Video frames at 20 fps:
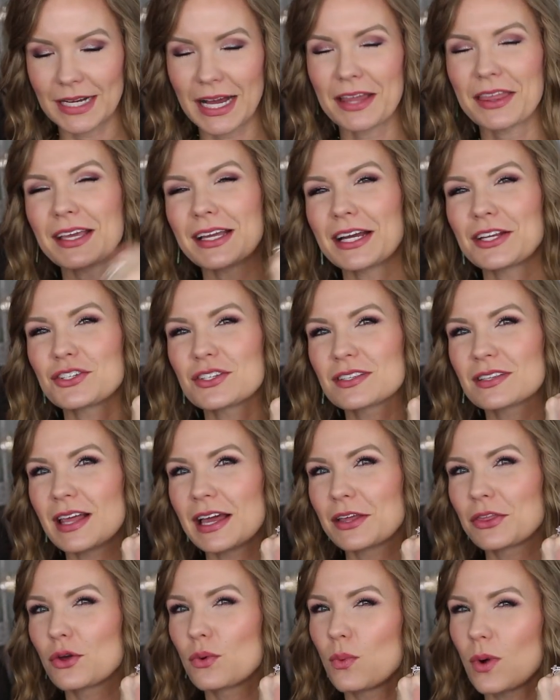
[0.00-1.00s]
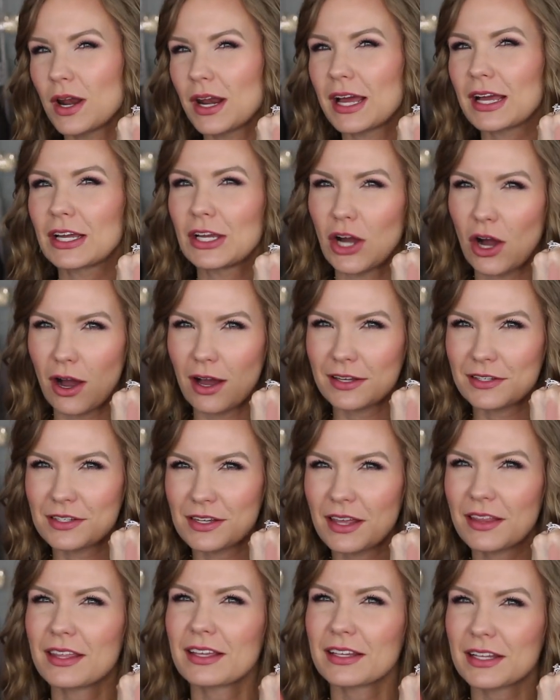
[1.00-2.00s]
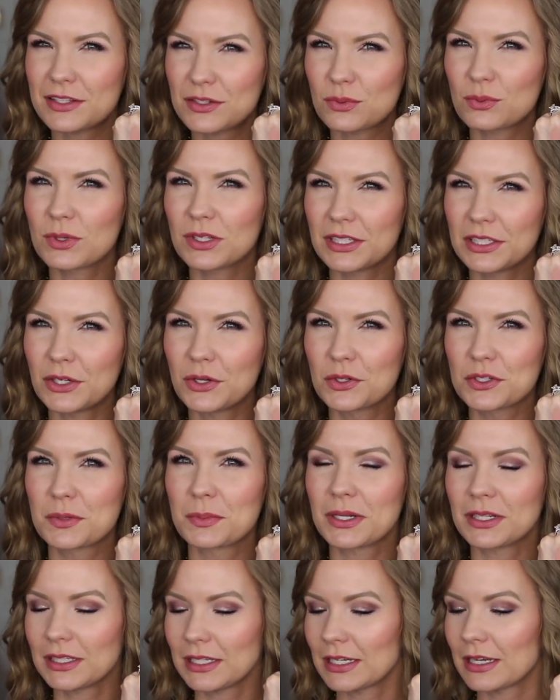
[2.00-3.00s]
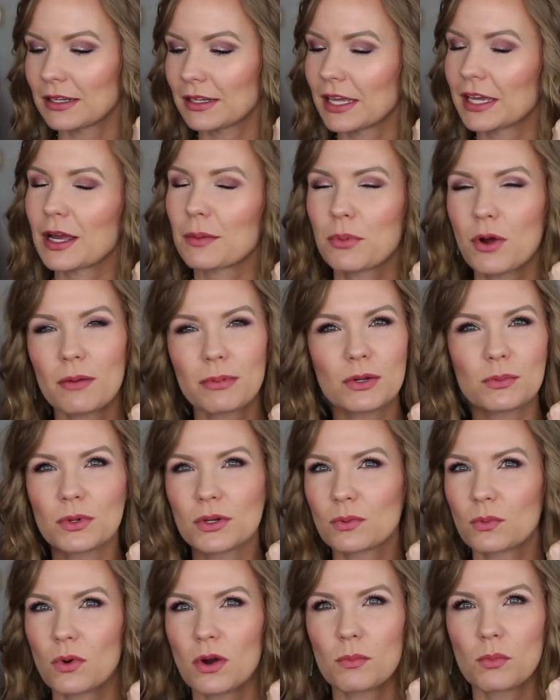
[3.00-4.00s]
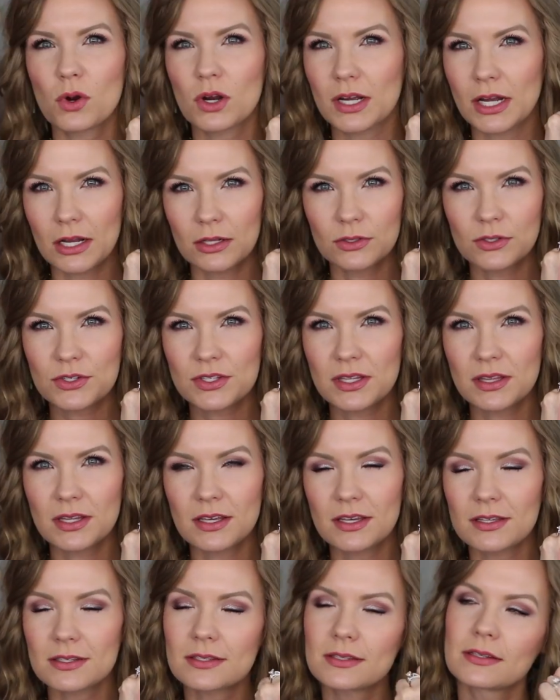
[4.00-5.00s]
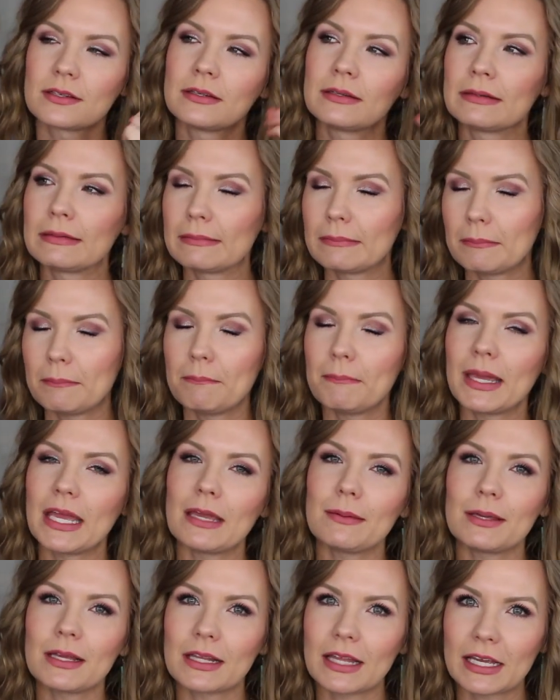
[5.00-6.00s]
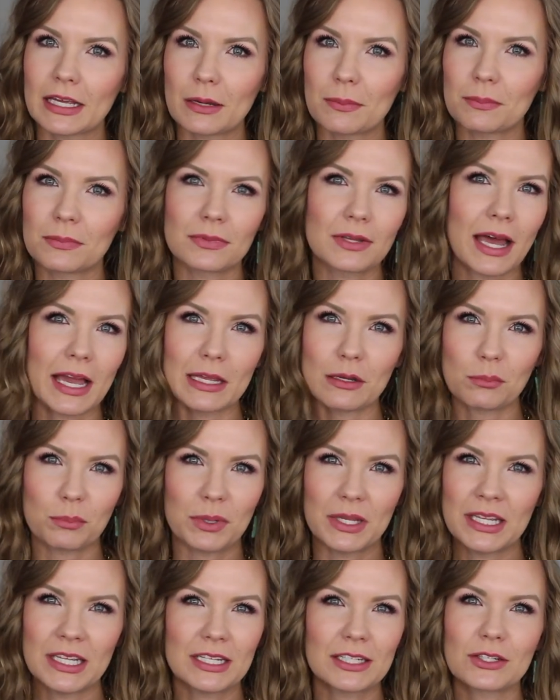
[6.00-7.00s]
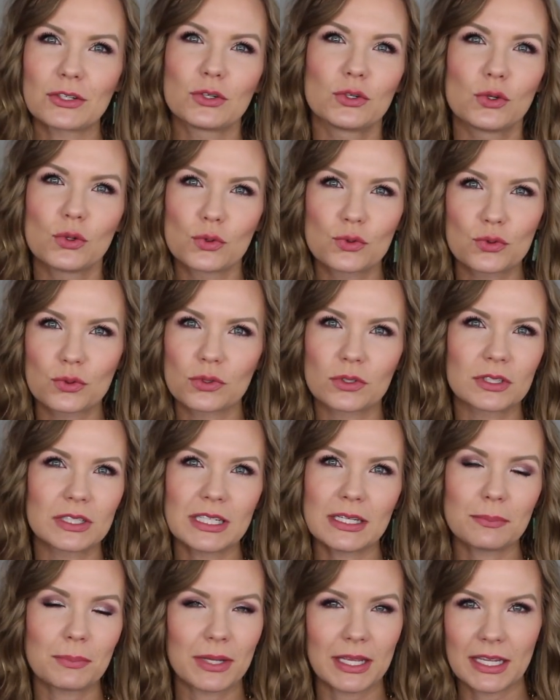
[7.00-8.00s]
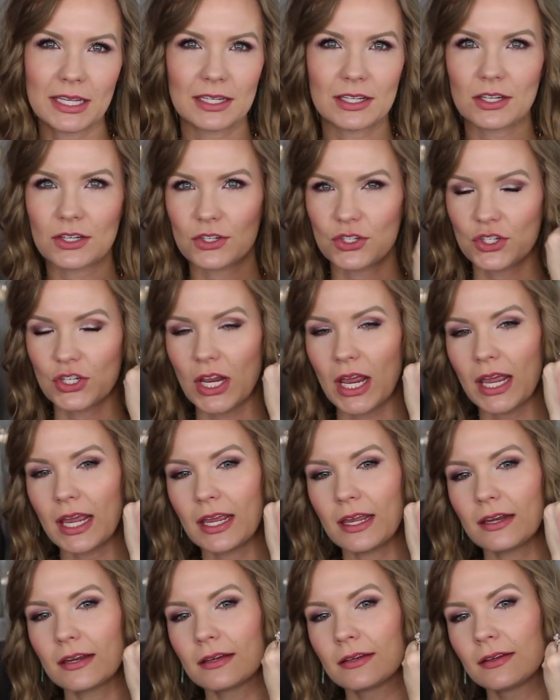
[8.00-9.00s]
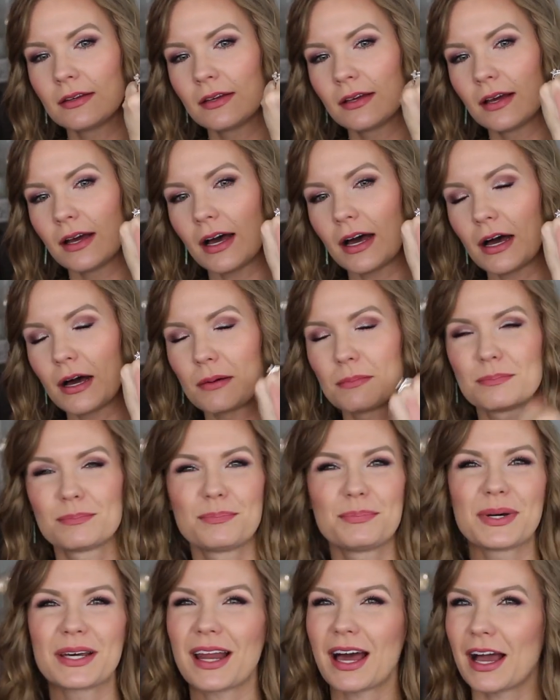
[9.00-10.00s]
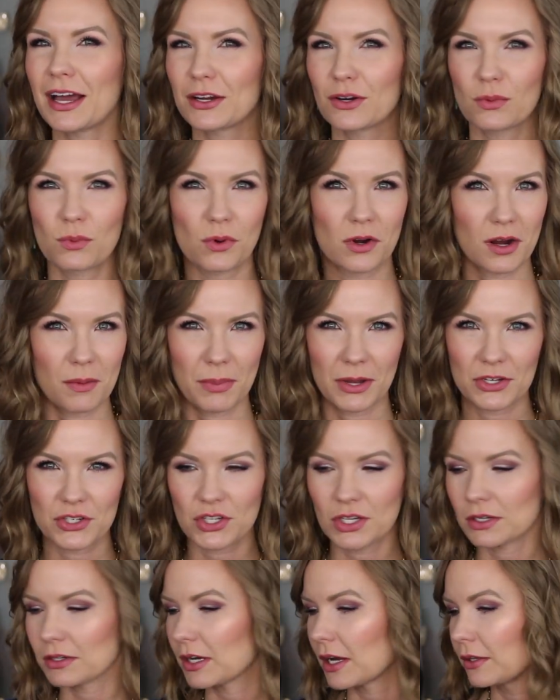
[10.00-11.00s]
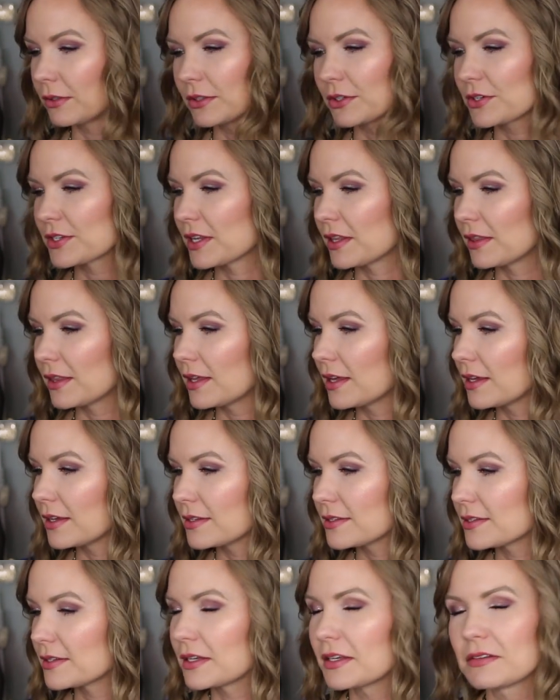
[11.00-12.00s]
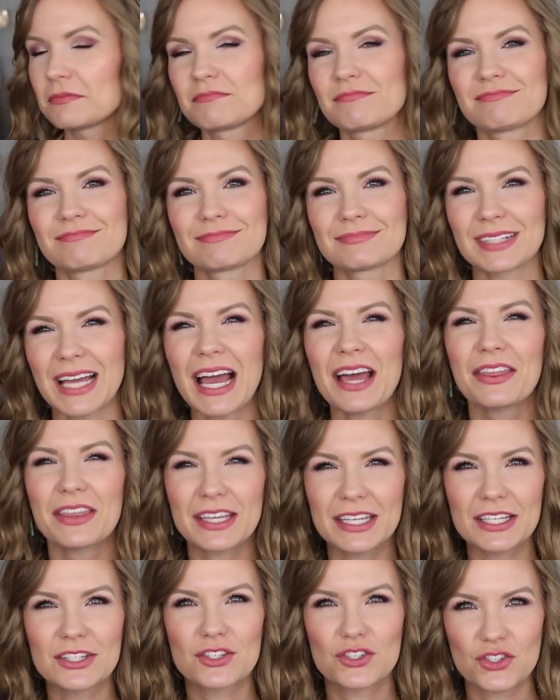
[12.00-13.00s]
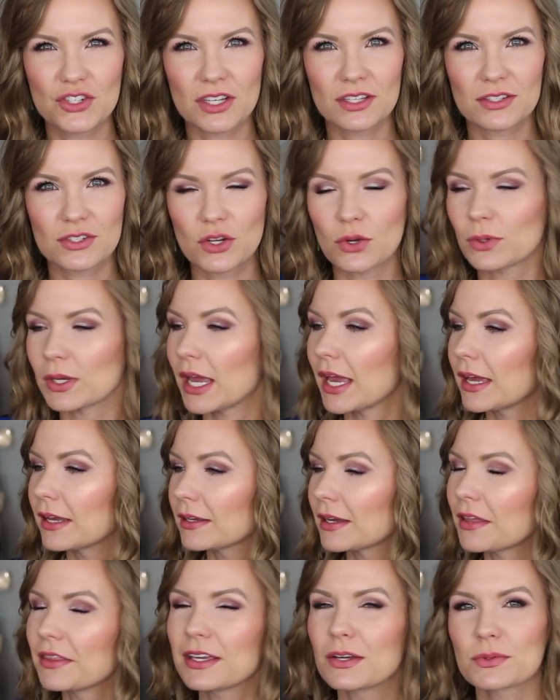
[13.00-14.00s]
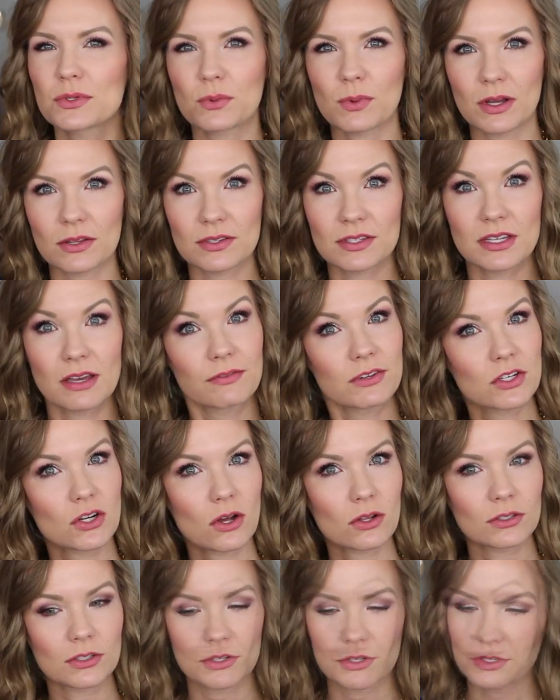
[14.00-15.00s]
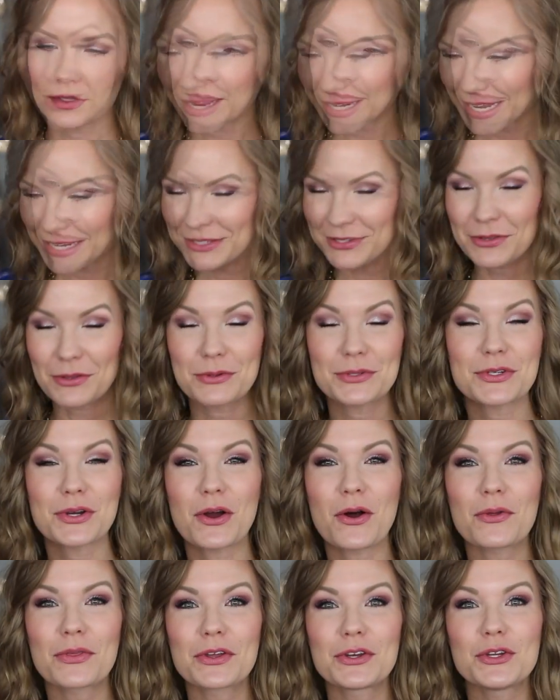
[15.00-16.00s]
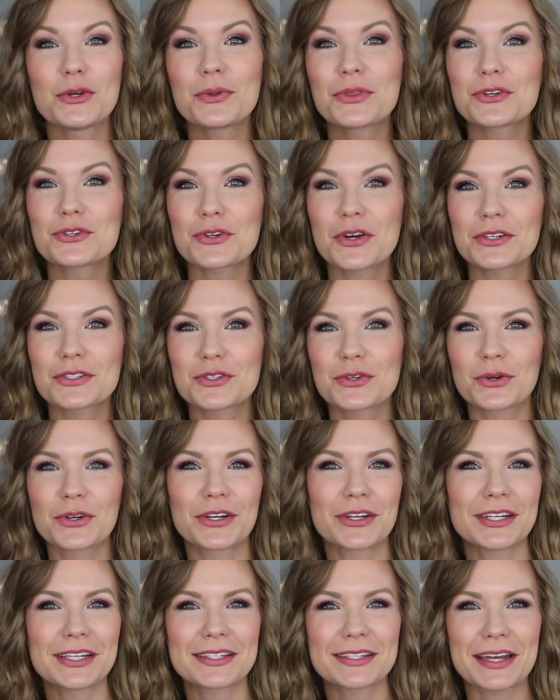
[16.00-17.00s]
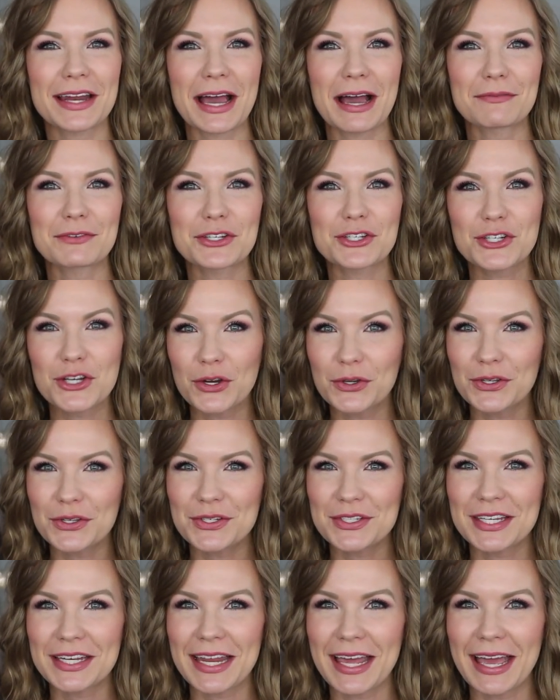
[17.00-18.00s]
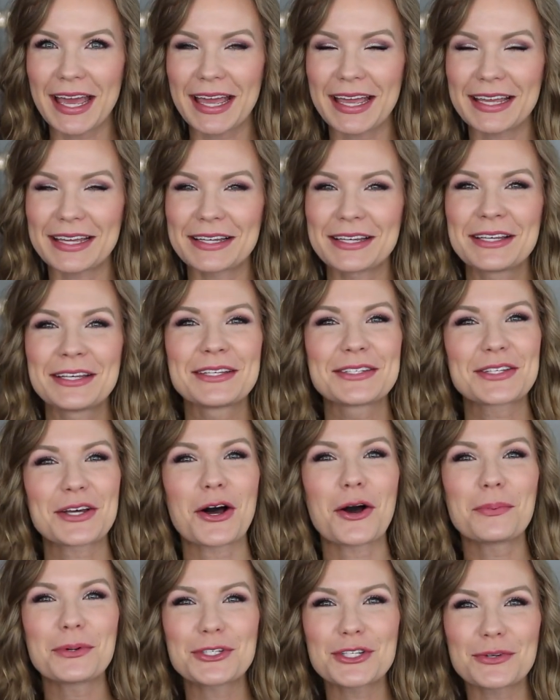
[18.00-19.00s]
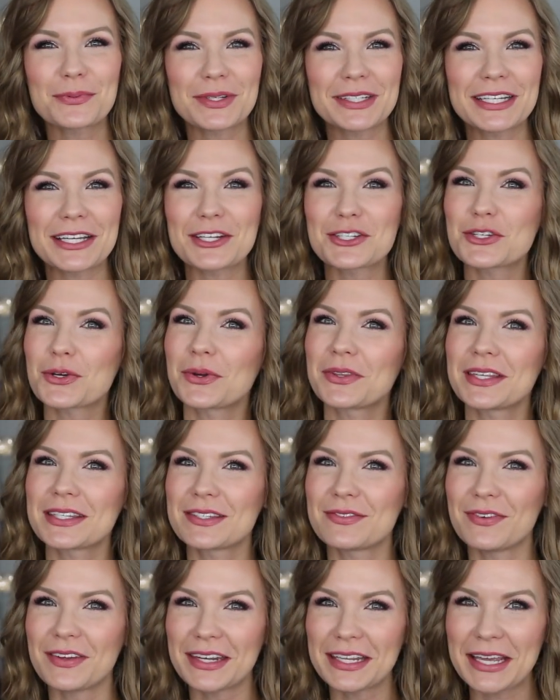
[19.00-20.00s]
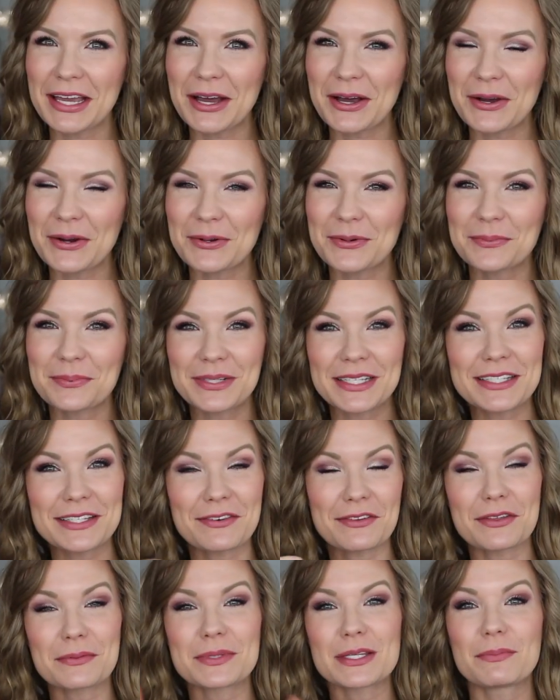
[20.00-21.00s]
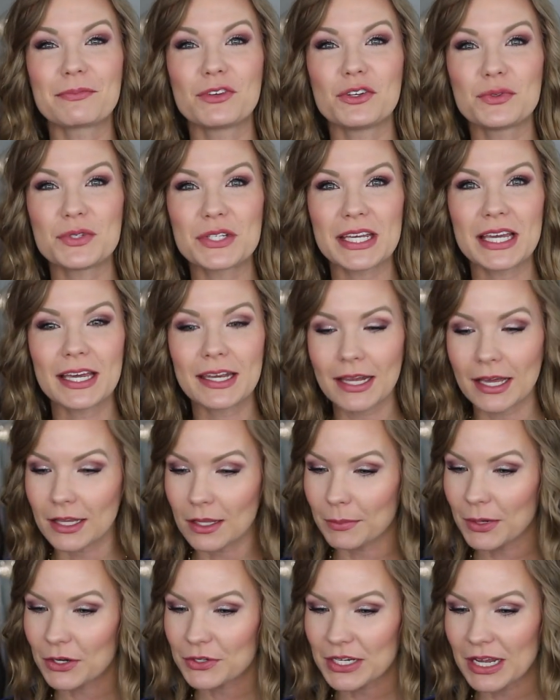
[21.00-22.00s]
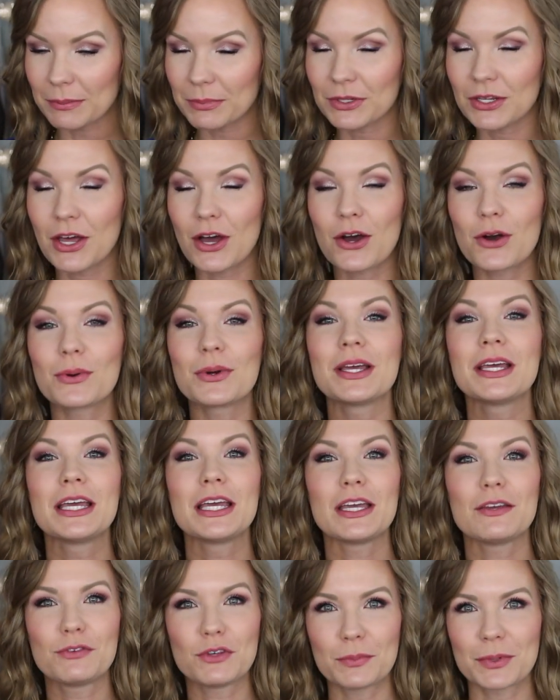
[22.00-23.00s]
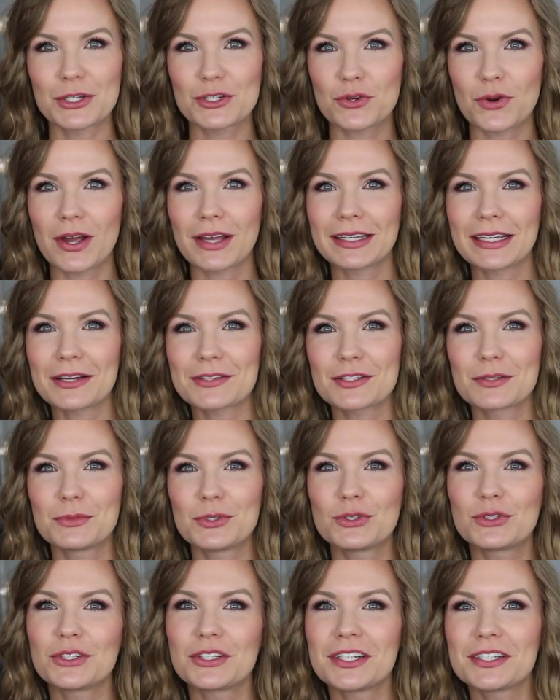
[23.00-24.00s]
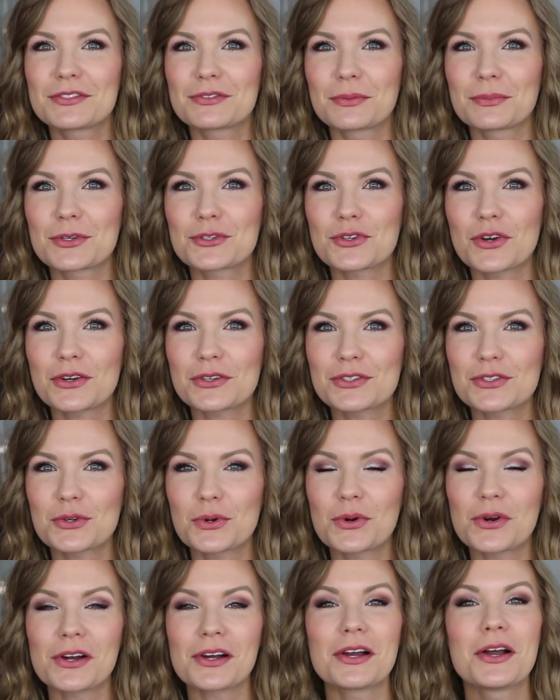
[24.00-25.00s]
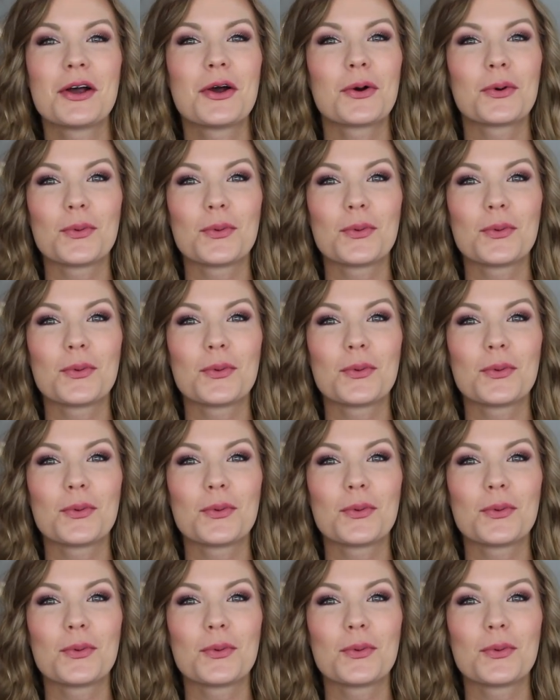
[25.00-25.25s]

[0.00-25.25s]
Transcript: I think I just like the one I got. I think that's really ultimately it. Like I probably wouldn't want more colors in this, maybe like a light pink, neutrally pink shade, but I don't want a bunch of colors in this, and I think it's just okay. I think it was around $7. All right guys, so those are all the new at the drugstore goodies that I have to show you today. So I hope that you really enjoyed this video. Please hit a thumbs up if you did, and let me know down below if you've been trying out some new goodies from the drugstore.